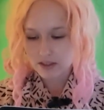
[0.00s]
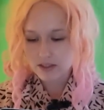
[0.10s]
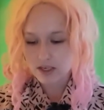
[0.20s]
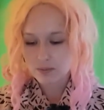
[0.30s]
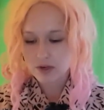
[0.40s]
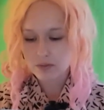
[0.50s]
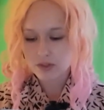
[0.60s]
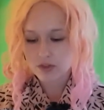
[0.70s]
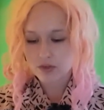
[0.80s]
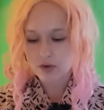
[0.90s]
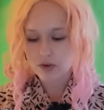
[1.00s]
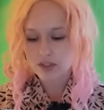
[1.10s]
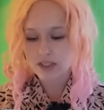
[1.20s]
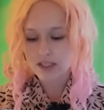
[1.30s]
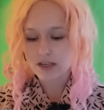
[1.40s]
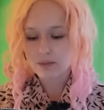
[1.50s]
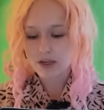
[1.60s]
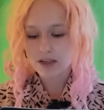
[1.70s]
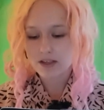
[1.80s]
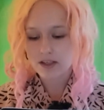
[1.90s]
sometimes through
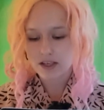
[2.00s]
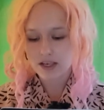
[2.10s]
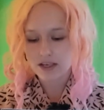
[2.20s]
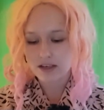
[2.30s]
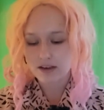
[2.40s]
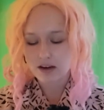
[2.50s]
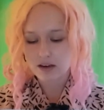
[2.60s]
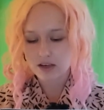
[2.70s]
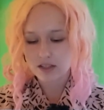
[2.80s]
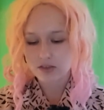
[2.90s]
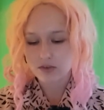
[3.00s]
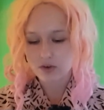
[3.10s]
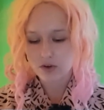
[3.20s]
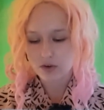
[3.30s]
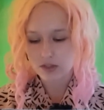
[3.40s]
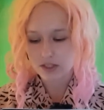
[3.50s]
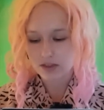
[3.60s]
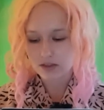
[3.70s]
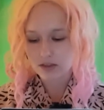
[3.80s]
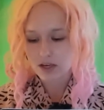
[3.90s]
concealment in the darkness of
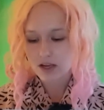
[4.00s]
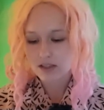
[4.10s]
closets,